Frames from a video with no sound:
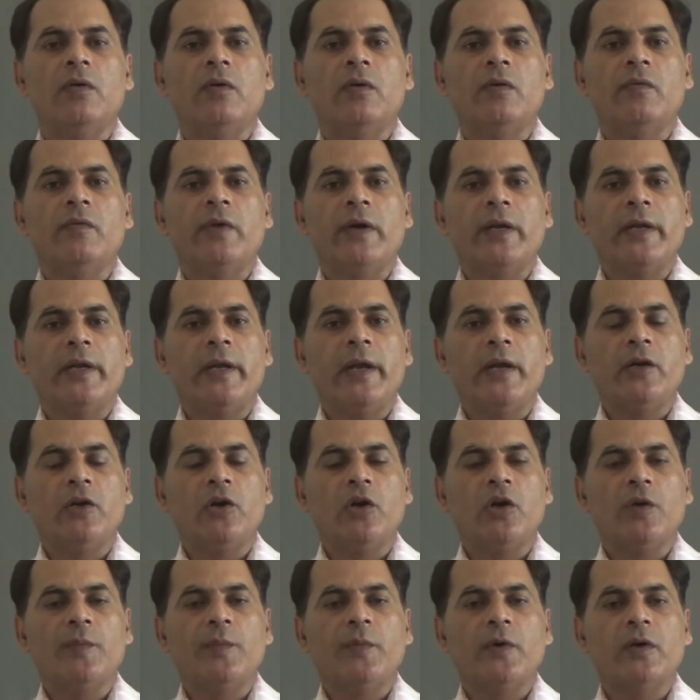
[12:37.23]
1
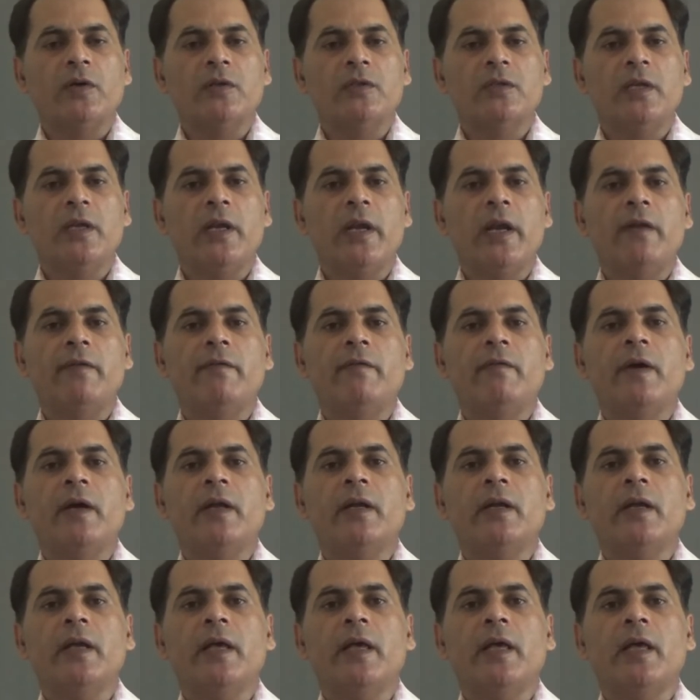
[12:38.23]
electron of oxygen and
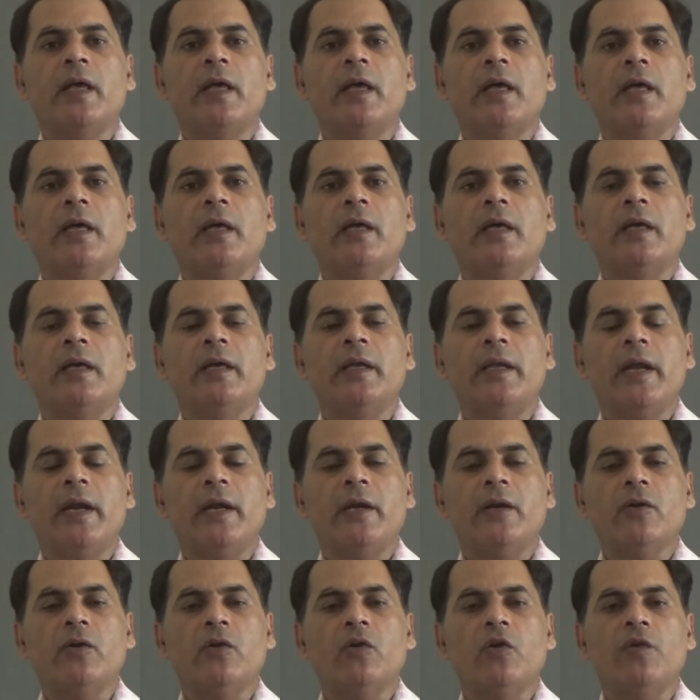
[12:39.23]
1
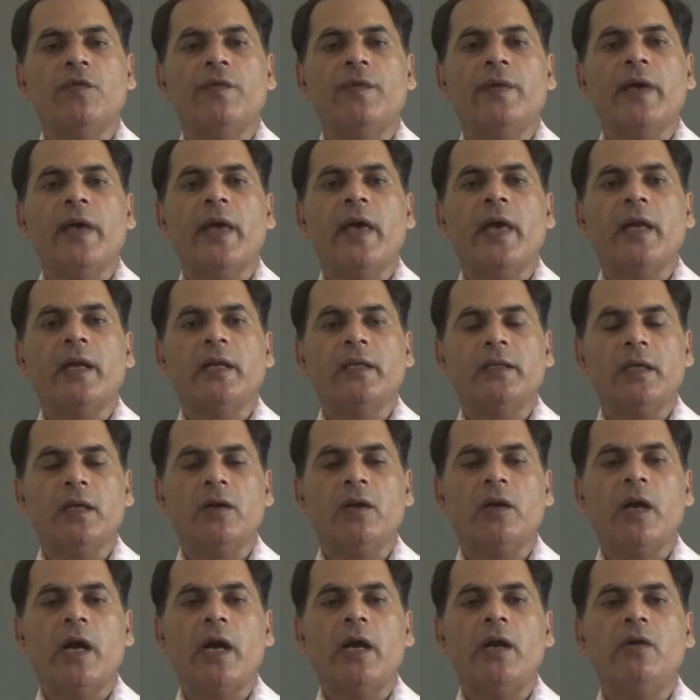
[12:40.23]
electron of
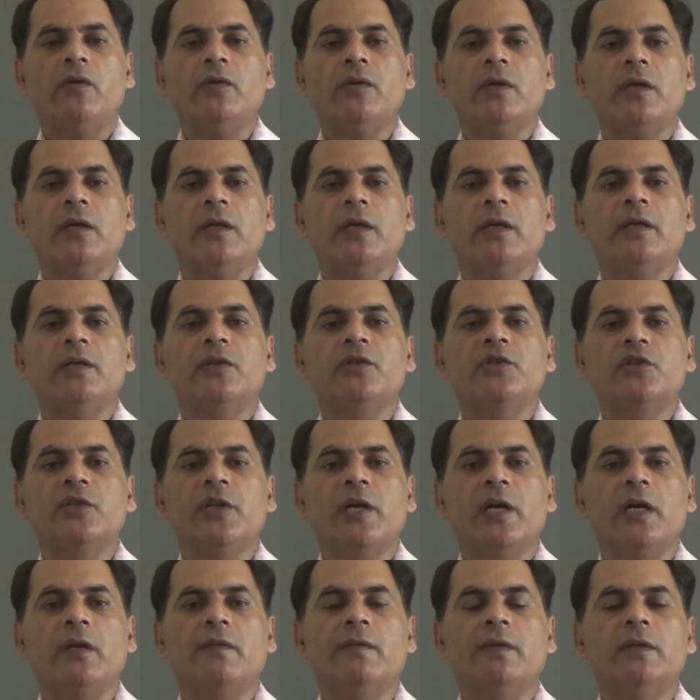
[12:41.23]
another hydrogen is
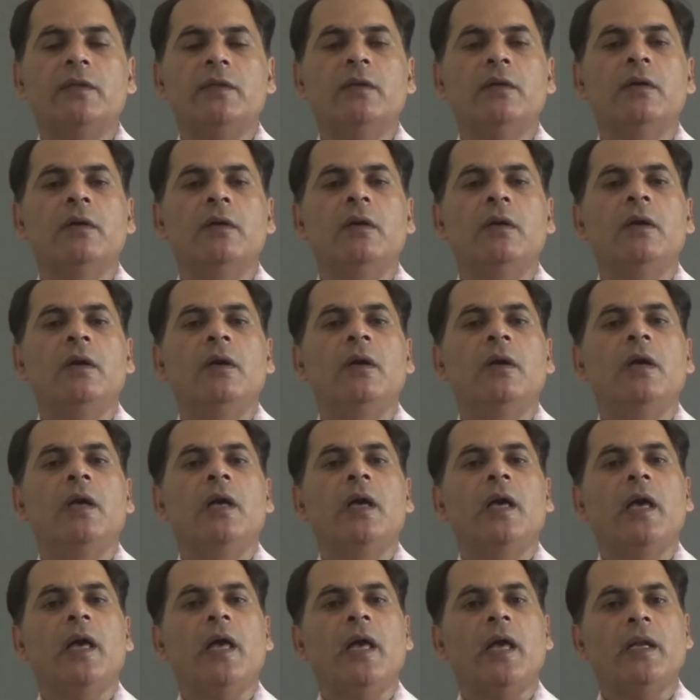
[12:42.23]
shared with
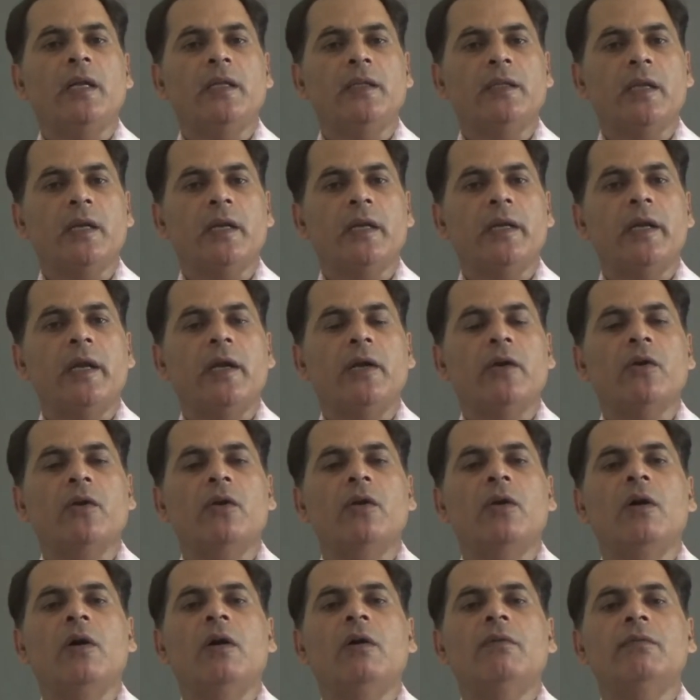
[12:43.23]
another electron
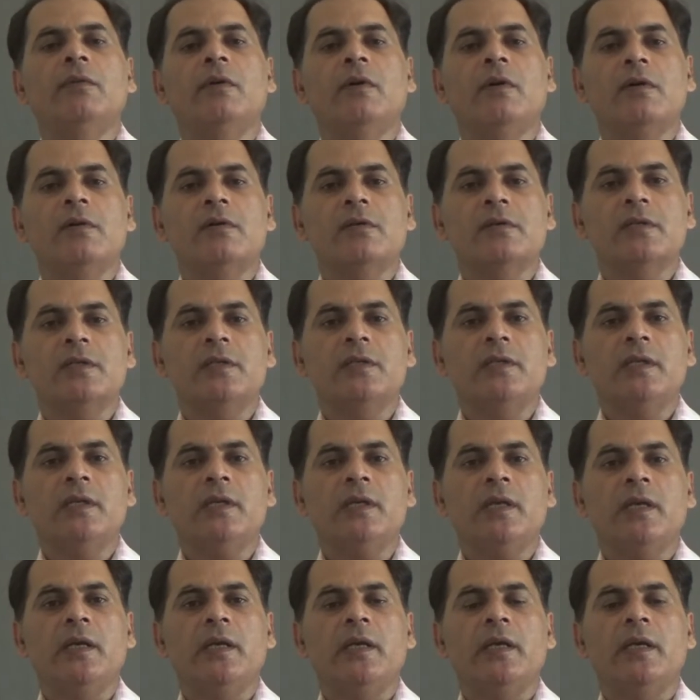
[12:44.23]
of oxygen.
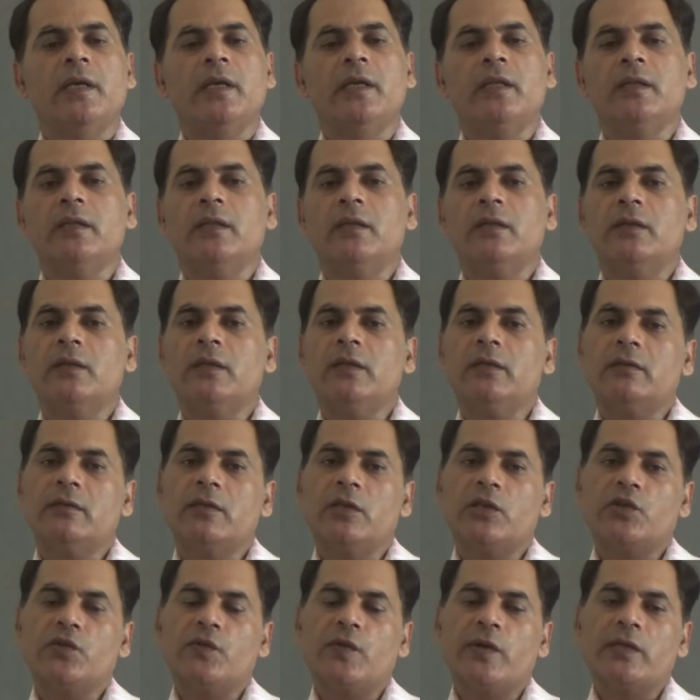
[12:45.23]
In this
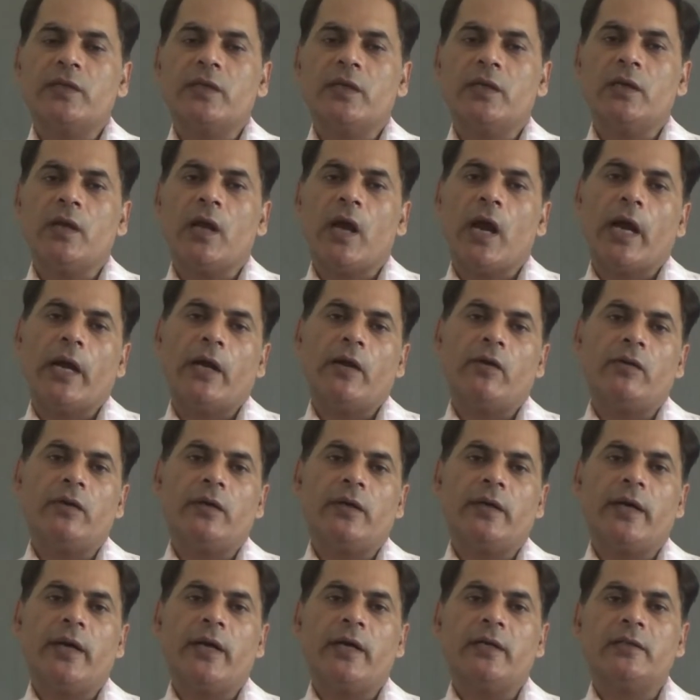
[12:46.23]
situation,
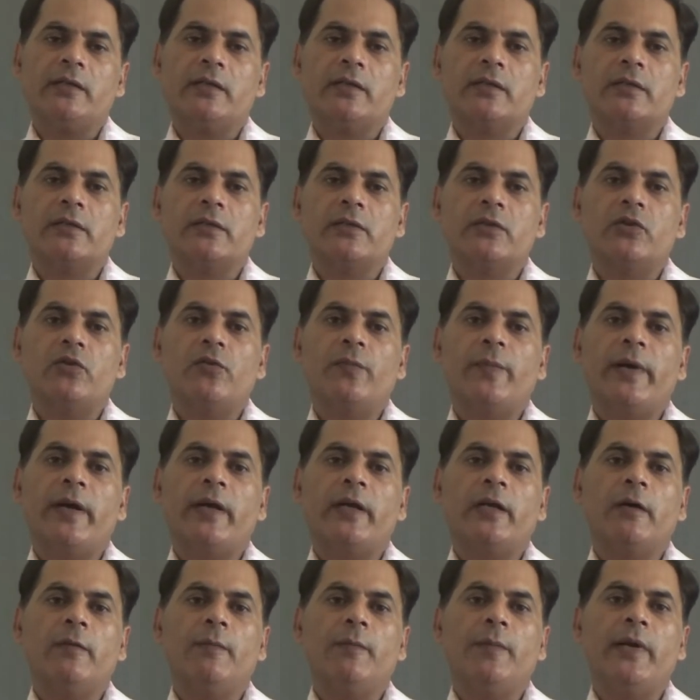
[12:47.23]
hydrogen gets its
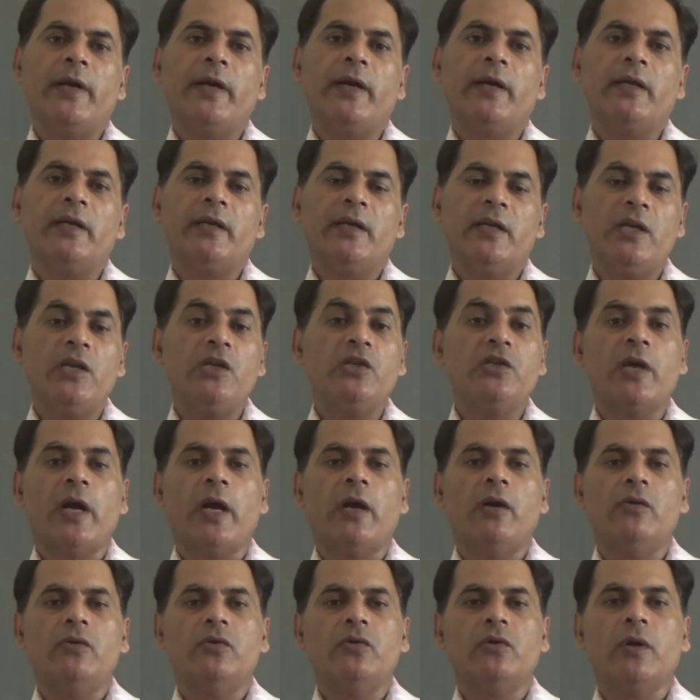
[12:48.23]
duplet complete, each
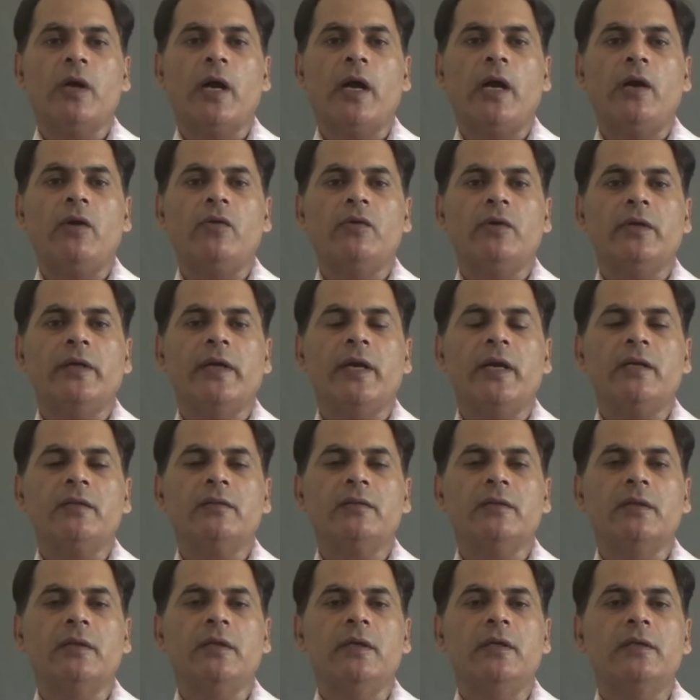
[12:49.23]
hydrogen gets
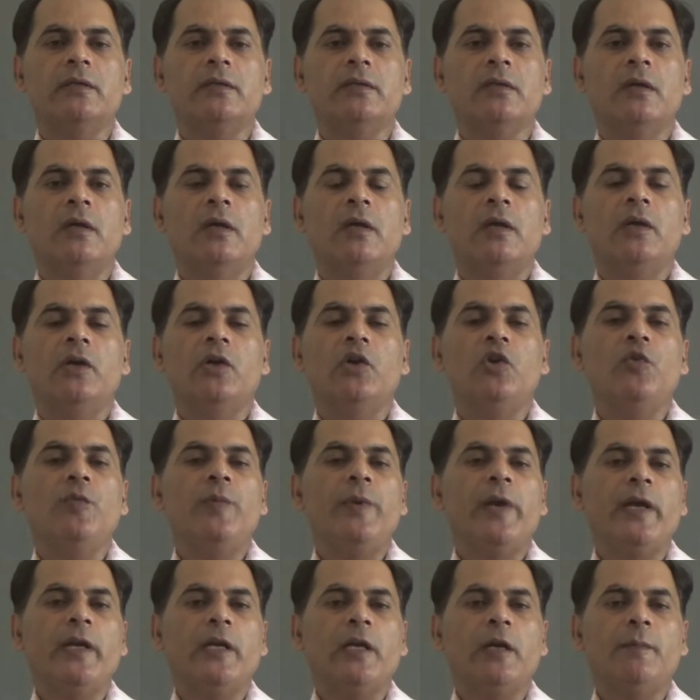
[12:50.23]
its
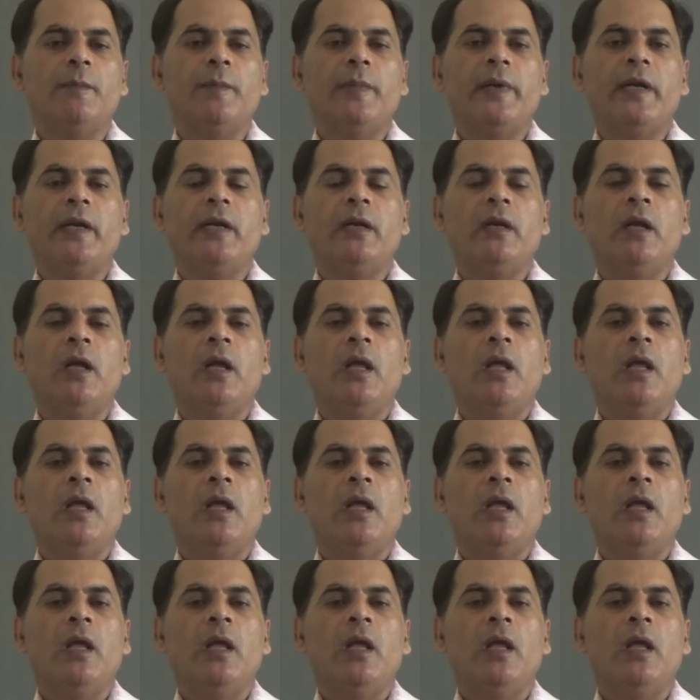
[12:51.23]
duplet complete,